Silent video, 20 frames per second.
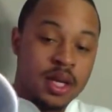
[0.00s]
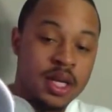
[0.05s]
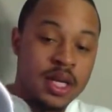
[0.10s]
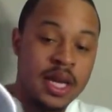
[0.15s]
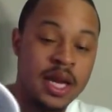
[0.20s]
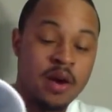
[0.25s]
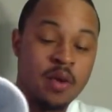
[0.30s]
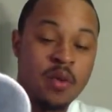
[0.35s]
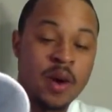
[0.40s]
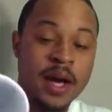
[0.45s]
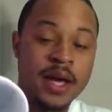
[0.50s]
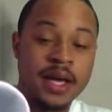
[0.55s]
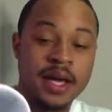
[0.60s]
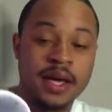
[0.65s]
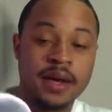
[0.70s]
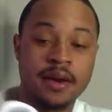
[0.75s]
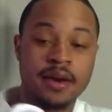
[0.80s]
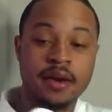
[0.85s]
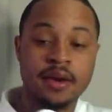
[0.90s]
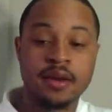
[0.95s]
that white
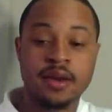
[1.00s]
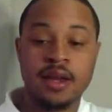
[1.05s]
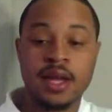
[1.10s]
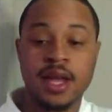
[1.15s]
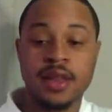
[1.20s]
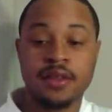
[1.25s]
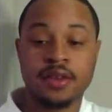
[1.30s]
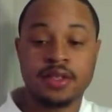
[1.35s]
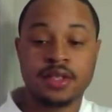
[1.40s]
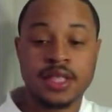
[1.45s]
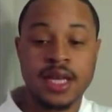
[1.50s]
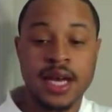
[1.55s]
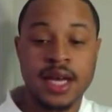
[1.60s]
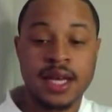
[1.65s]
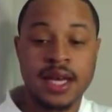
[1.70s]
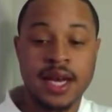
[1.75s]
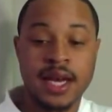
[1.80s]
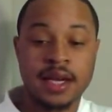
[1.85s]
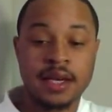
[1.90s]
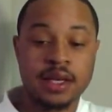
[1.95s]
inner leather sock
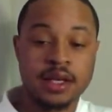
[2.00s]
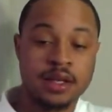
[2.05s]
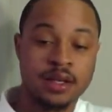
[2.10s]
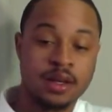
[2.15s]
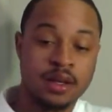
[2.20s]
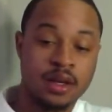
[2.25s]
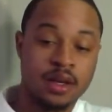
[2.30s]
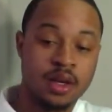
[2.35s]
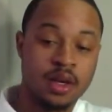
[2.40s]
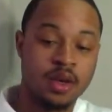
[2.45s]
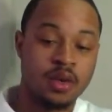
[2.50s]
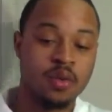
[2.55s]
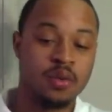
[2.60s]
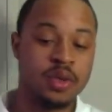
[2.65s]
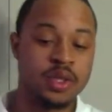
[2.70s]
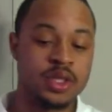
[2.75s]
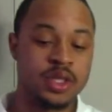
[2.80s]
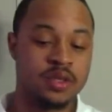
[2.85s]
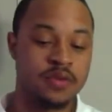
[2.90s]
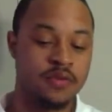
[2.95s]
liner,
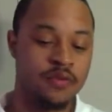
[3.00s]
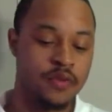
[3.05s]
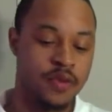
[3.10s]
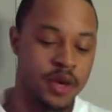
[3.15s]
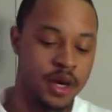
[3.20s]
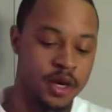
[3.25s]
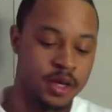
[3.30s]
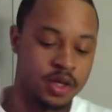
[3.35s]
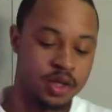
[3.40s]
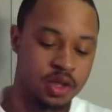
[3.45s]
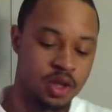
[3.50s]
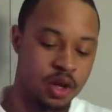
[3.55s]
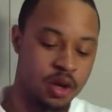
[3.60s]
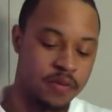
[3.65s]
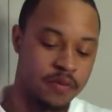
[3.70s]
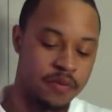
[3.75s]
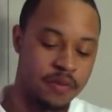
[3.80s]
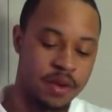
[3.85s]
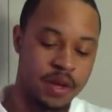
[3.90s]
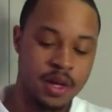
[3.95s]
which is very
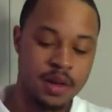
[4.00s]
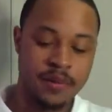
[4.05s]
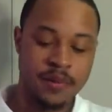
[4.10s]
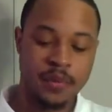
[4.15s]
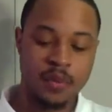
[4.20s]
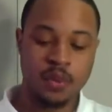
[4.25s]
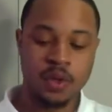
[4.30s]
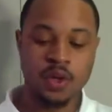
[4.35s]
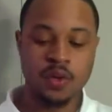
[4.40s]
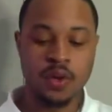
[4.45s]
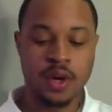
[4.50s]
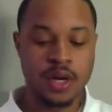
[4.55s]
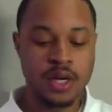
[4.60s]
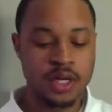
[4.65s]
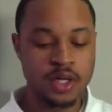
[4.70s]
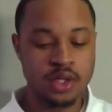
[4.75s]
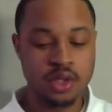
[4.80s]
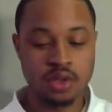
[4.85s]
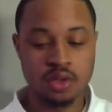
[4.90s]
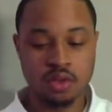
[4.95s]
soft. When you wear
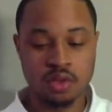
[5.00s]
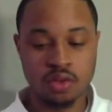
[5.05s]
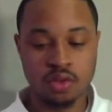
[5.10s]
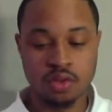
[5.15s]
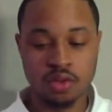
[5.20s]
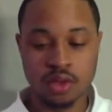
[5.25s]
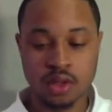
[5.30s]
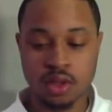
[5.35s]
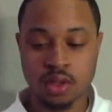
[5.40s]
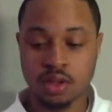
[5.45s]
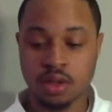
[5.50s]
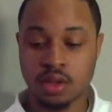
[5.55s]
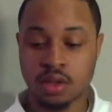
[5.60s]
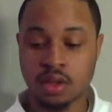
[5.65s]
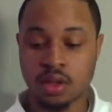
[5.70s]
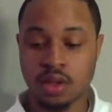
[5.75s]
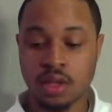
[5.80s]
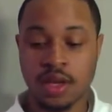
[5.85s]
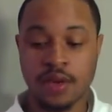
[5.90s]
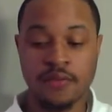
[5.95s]
these shoes,
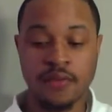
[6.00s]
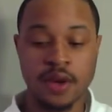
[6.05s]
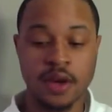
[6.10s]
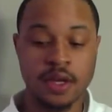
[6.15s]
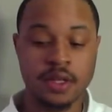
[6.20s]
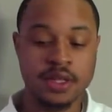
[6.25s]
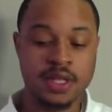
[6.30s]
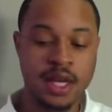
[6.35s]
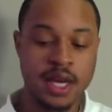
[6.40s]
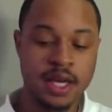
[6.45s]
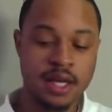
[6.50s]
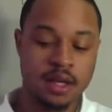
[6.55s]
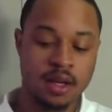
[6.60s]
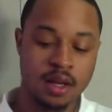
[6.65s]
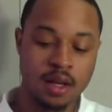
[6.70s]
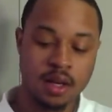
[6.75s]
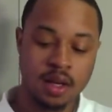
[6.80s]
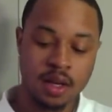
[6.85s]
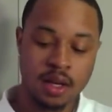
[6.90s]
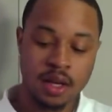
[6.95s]
they're very tight.
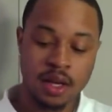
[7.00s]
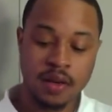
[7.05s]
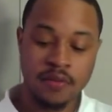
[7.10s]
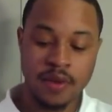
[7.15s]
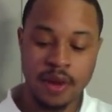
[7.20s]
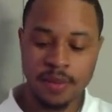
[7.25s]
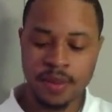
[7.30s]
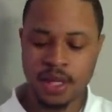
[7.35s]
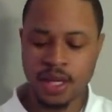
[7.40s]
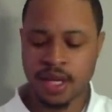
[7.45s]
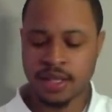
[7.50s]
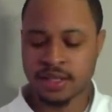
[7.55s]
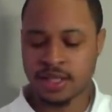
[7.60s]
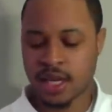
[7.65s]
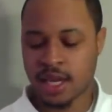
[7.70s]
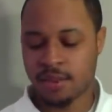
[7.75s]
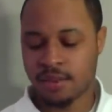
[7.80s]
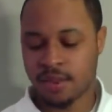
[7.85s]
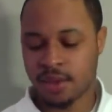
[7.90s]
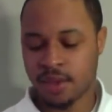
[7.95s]
I mean, not
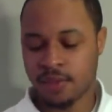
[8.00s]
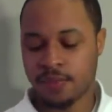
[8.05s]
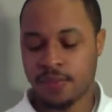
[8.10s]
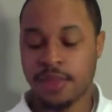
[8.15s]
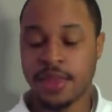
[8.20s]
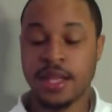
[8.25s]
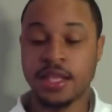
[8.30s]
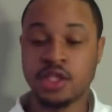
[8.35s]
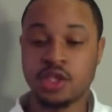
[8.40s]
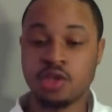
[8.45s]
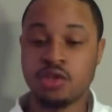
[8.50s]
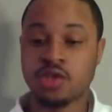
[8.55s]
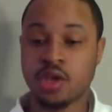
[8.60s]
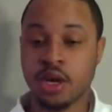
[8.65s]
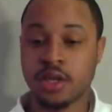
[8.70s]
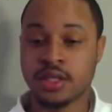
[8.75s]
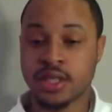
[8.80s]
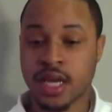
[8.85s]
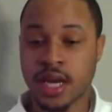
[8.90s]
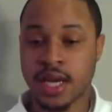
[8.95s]
tight, but the shoes are
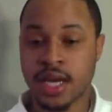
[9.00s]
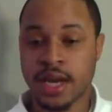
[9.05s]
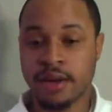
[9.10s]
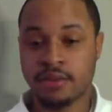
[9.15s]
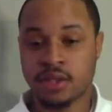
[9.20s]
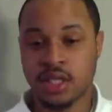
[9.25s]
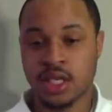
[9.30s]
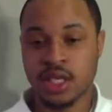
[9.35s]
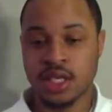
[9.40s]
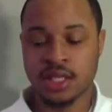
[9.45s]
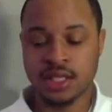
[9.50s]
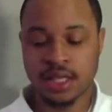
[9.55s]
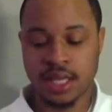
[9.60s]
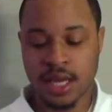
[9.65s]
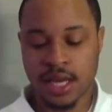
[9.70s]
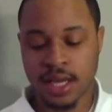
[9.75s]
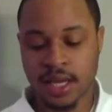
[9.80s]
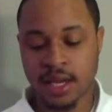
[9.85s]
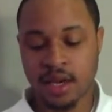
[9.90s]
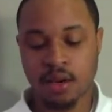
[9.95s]
tight. I was getting into
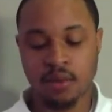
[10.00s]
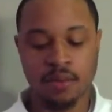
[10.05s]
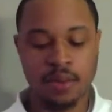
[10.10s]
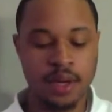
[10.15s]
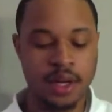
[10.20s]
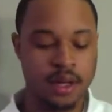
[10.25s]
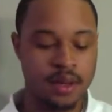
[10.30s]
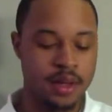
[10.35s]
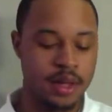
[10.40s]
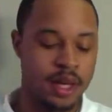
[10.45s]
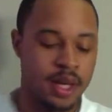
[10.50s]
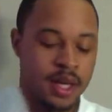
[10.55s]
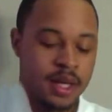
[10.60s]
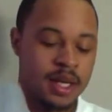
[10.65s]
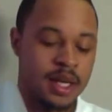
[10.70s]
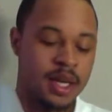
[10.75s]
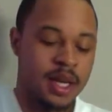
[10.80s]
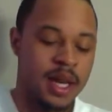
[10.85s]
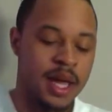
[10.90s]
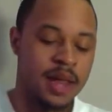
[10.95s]
that later, but
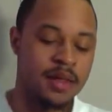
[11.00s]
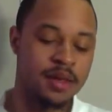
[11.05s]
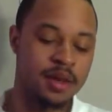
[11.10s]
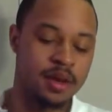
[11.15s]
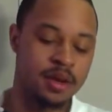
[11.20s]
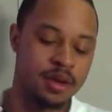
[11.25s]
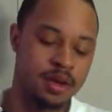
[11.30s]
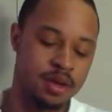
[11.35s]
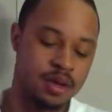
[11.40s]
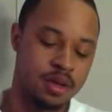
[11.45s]
the leather